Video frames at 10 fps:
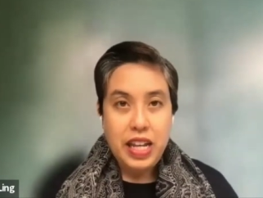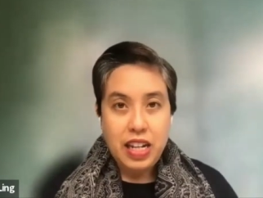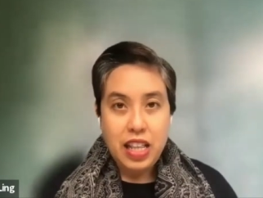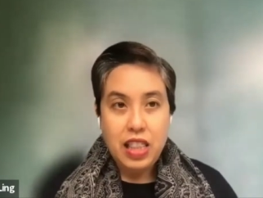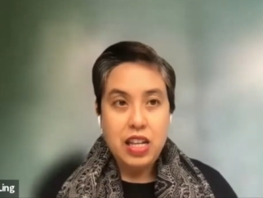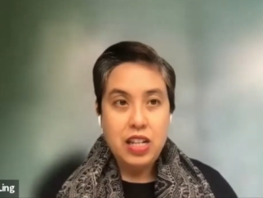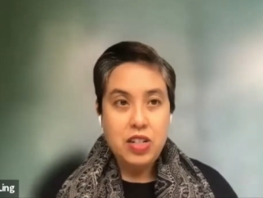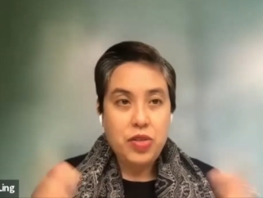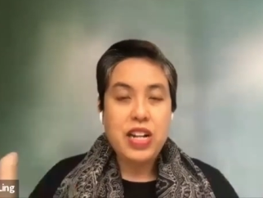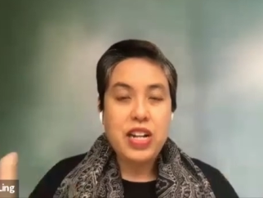it's
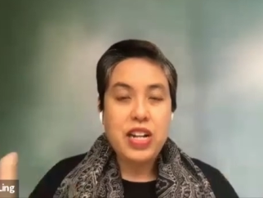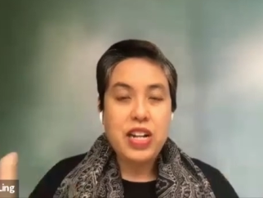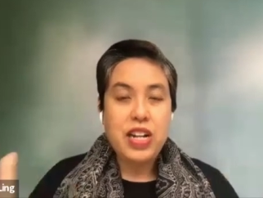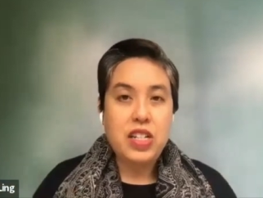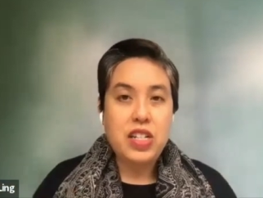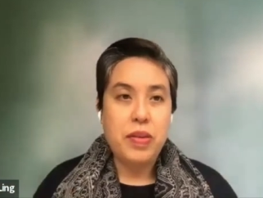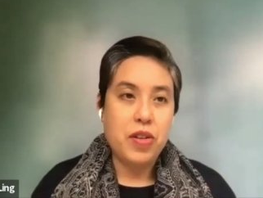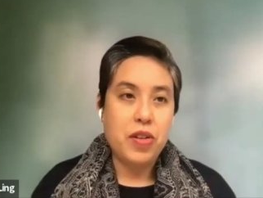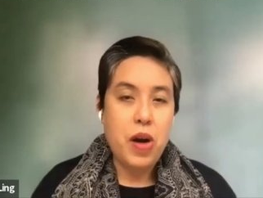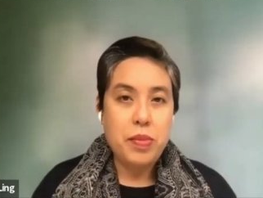been the trending
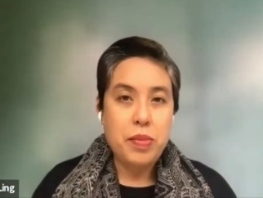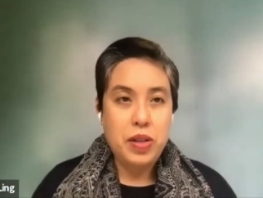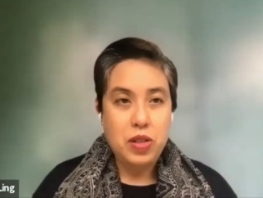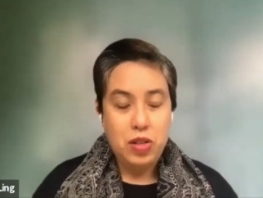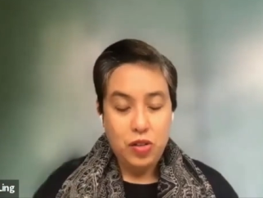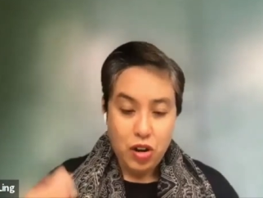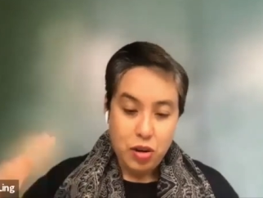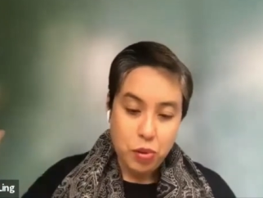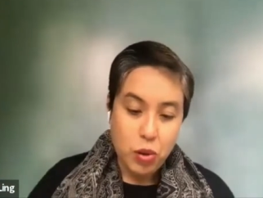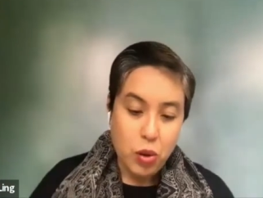topic for a while
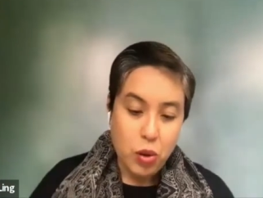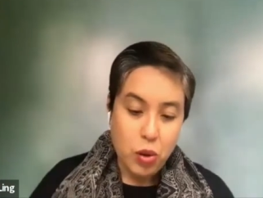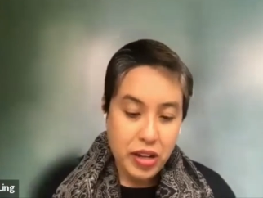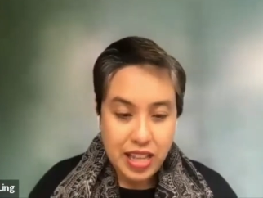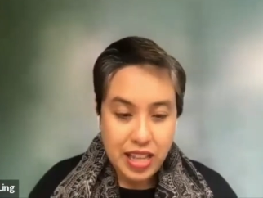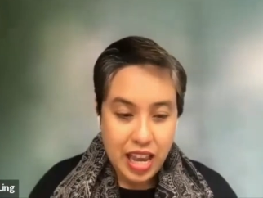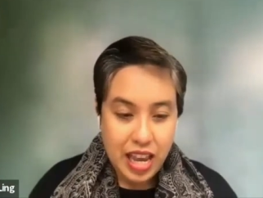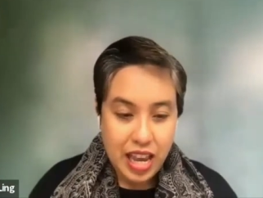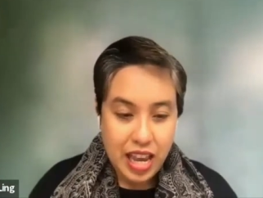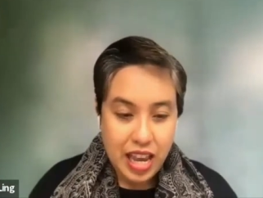because you've got
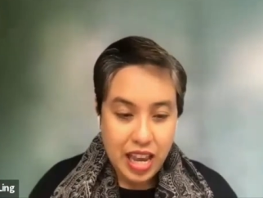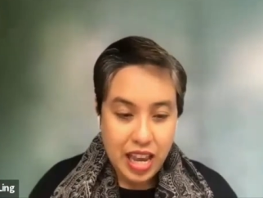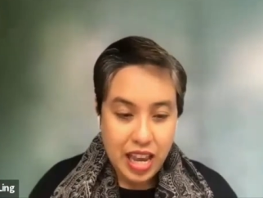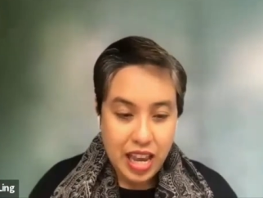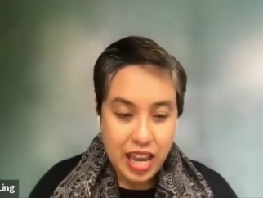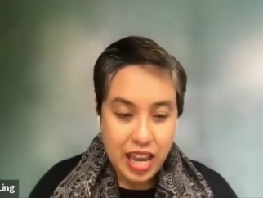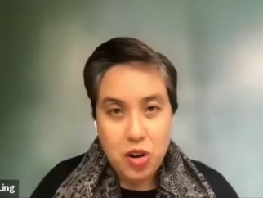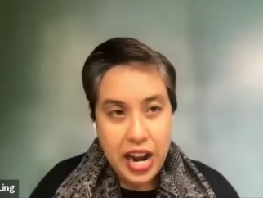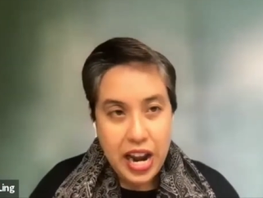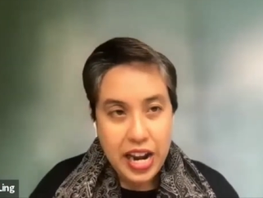employers saying, well, that's
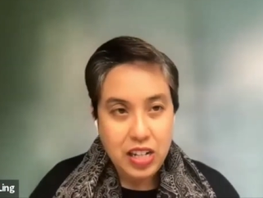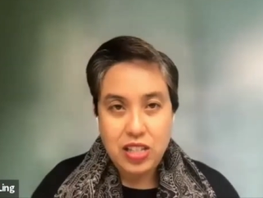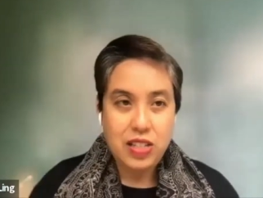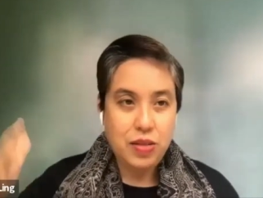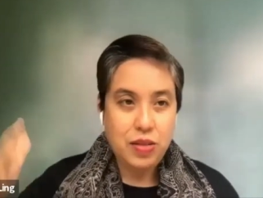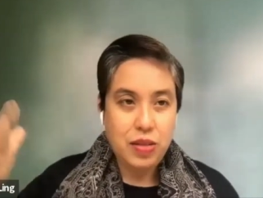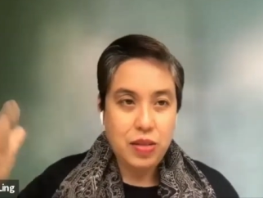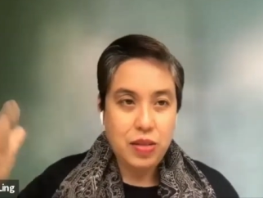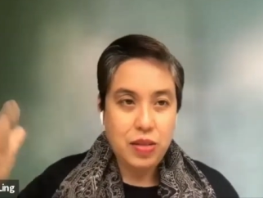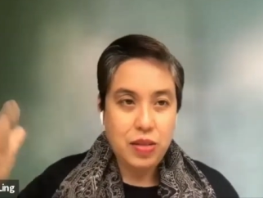not right. You know,
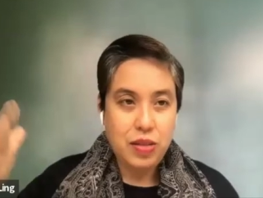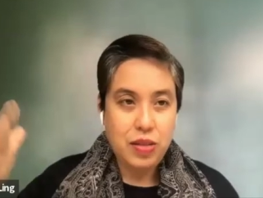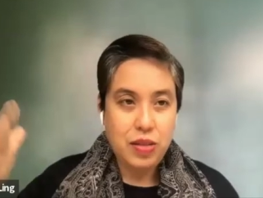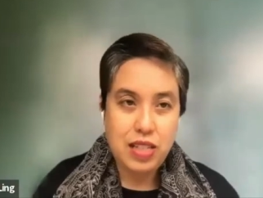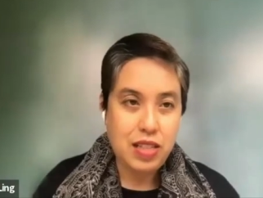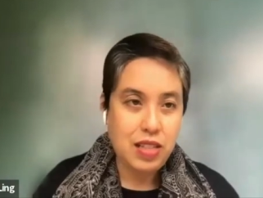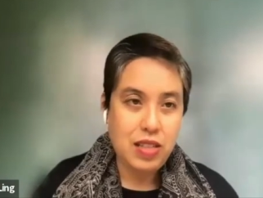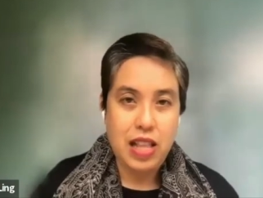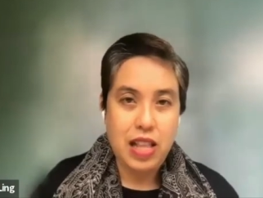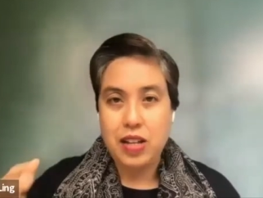these, these,
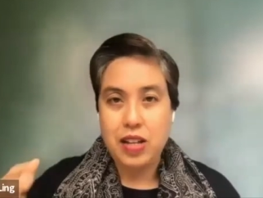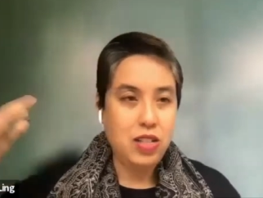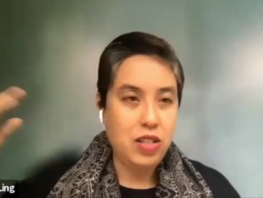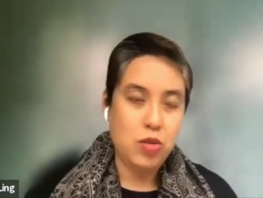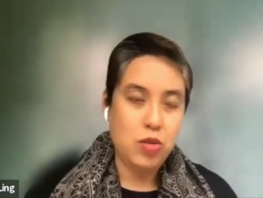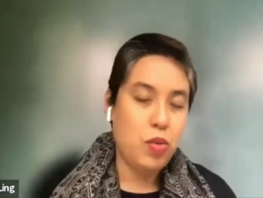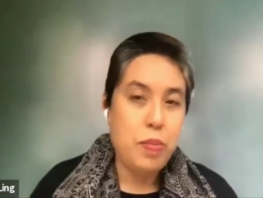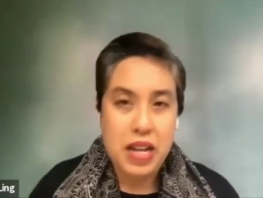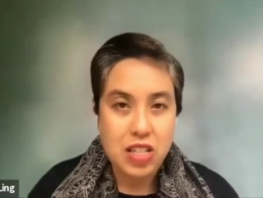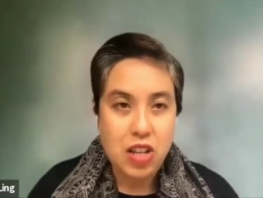this is like
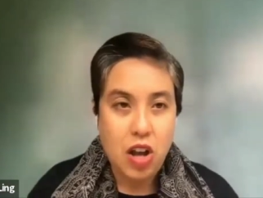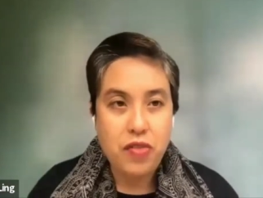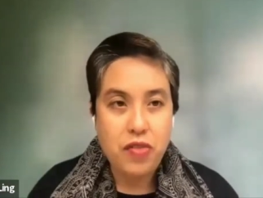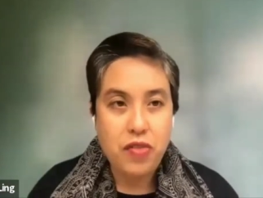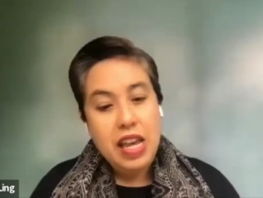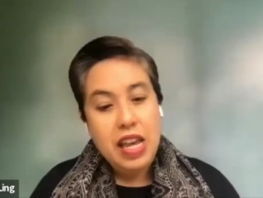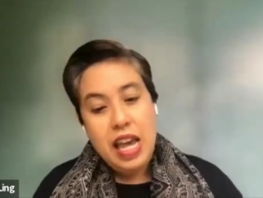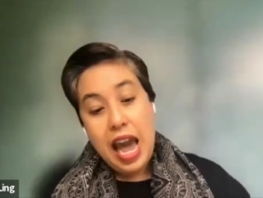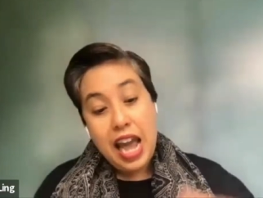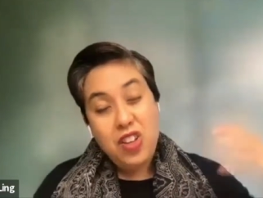it's it's ripping us
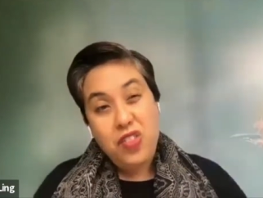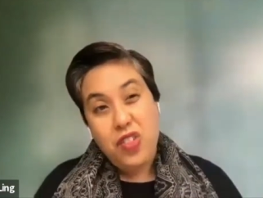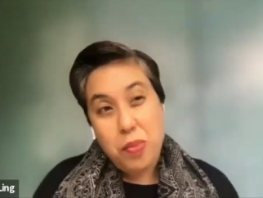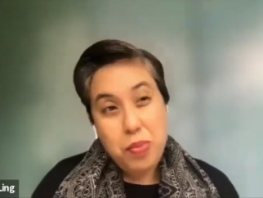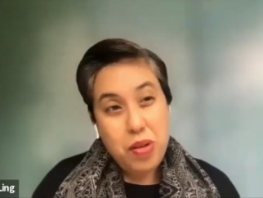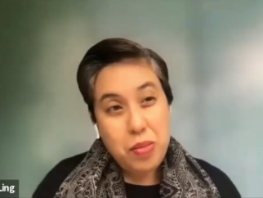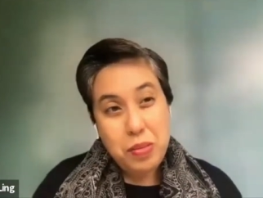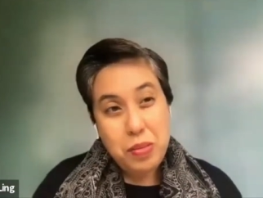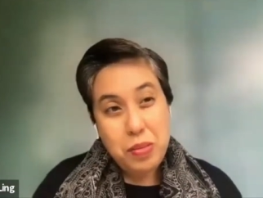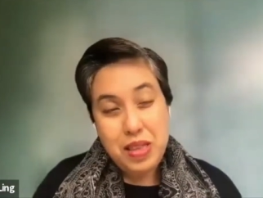off and
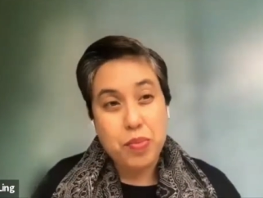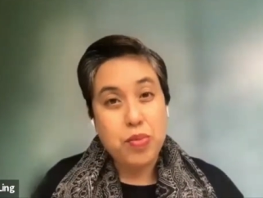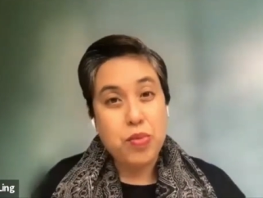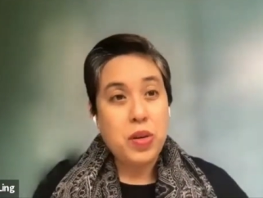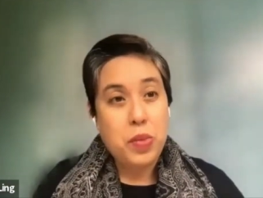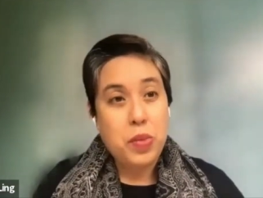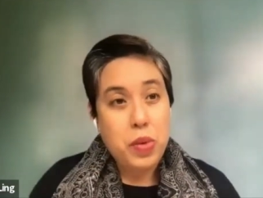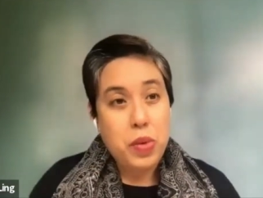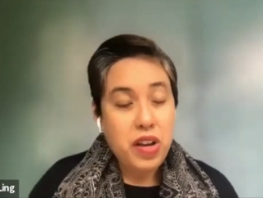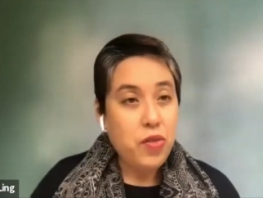you've got probably the
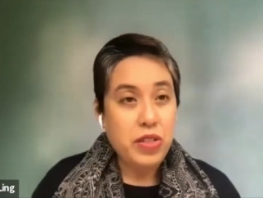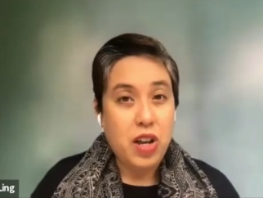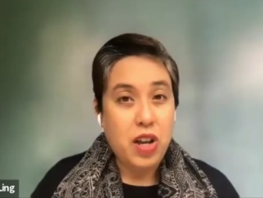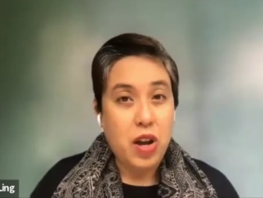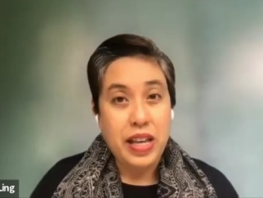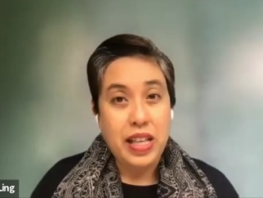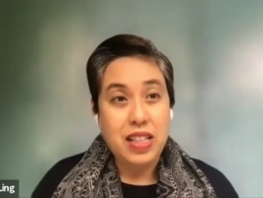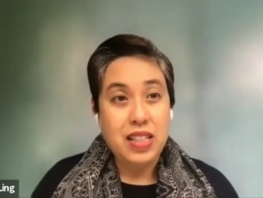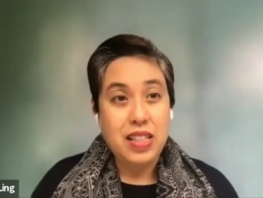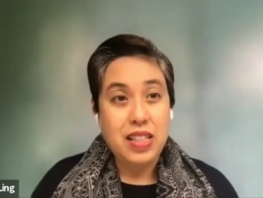broader
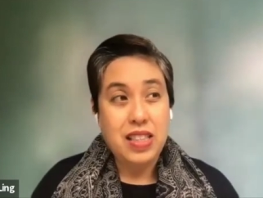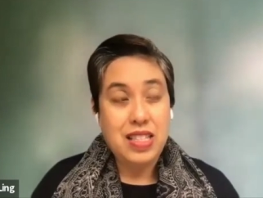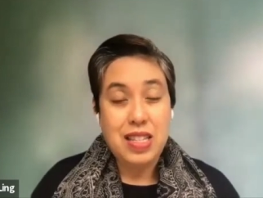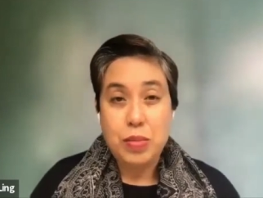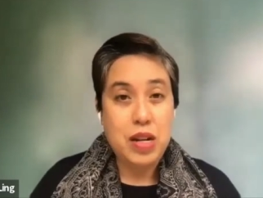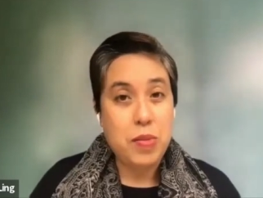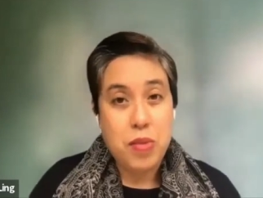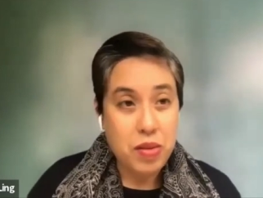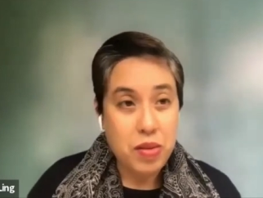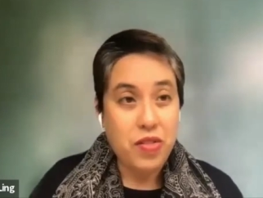workforce going
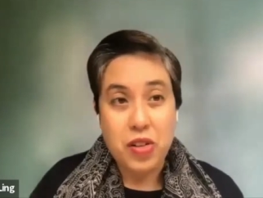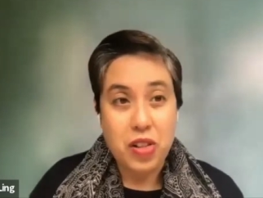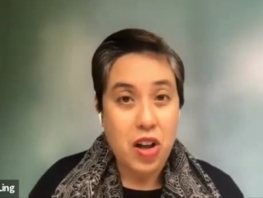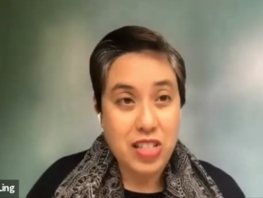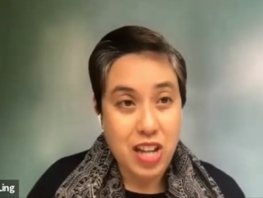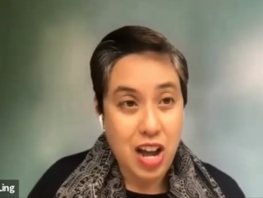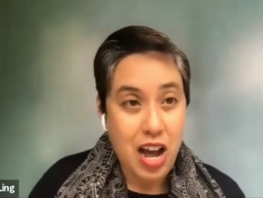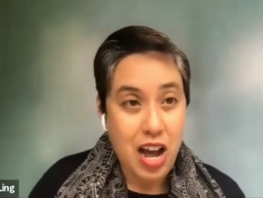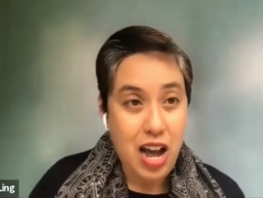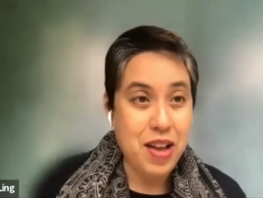this has been a problem for
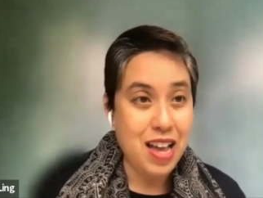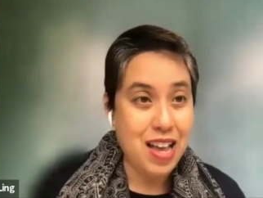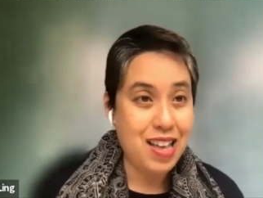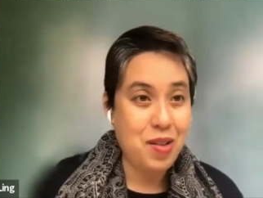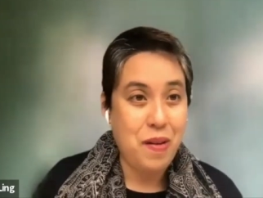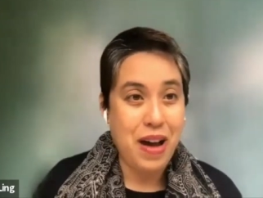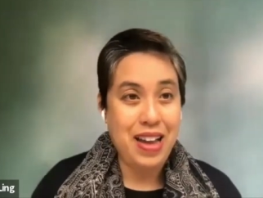a long time.